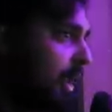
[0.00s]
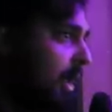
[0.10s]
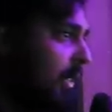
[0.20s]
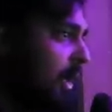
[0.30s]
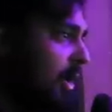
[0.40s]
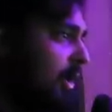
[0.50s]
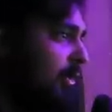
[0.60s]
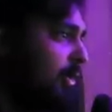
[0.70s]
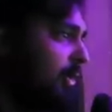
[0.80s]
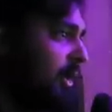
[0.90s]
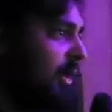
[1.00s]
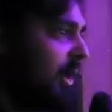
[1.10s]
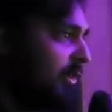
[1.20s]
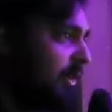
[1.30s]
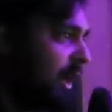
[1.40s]
Now, they can also do
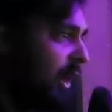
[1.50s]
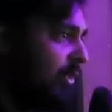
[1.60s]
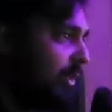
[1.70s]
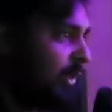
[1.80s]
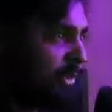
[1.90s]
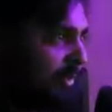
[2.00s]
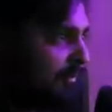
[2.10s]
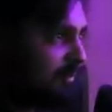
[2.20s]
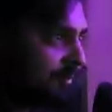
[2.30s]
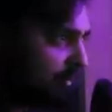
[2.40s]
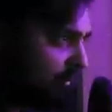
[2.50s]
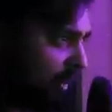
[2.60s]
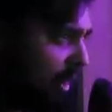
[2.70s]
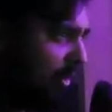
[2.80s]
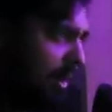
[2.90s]
DDoS attacks, which
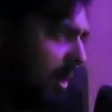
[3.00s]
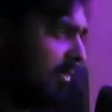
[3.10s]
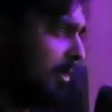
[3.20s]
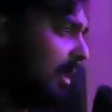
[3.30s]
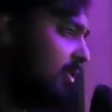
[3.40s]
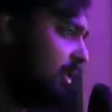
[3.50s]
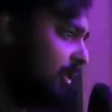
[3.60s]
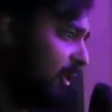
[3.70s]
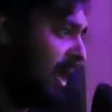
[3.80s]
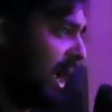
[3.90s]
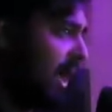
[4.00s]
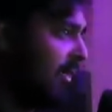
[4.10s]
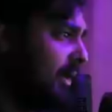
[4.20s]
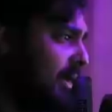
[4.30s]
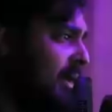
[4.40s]
I don't think you have to mention if you can
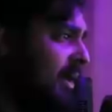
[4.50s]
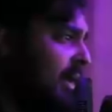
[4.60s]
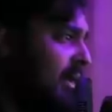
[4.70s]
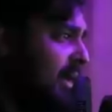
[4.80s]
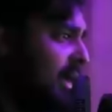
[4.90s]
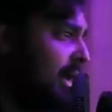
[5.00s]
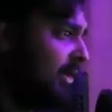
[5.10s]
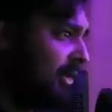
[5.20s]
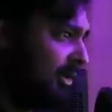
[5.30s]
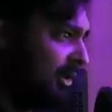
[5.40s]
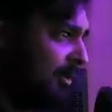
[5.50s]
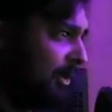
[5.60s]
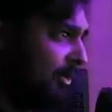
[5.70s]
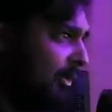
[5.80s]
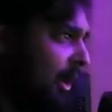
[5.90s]
hack, then DDoSes are
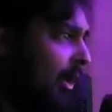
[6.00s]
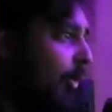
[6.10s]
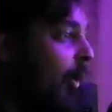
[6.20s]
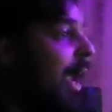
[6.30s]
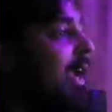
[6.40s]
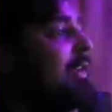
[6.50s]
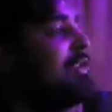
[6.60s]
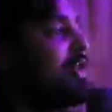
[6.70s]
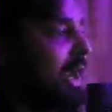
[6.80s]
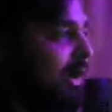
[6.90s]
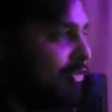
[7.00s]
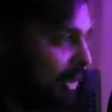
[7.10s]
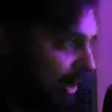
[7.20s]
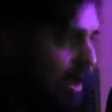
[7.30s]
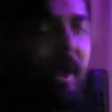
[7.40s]
simple as fuck. Grade
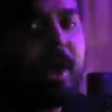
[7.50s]
changing.